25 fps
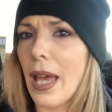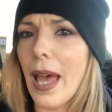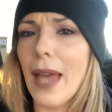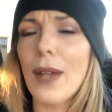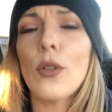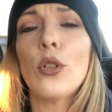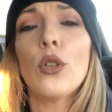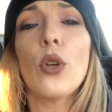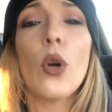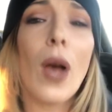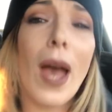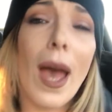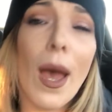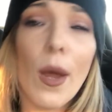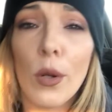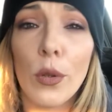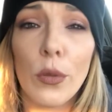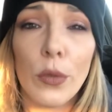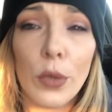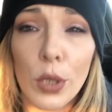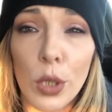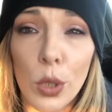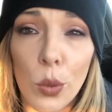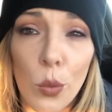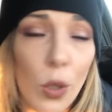I don't know how it
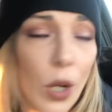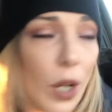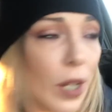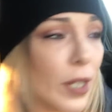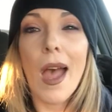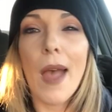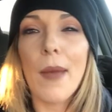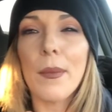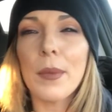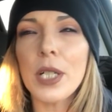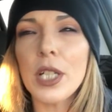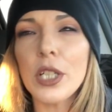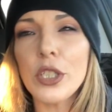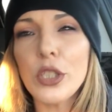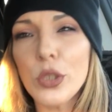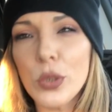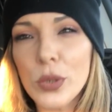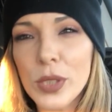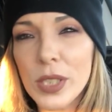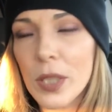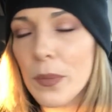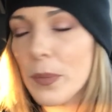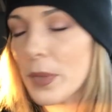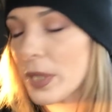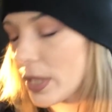really works. I'm gonna
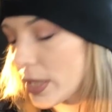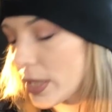do some of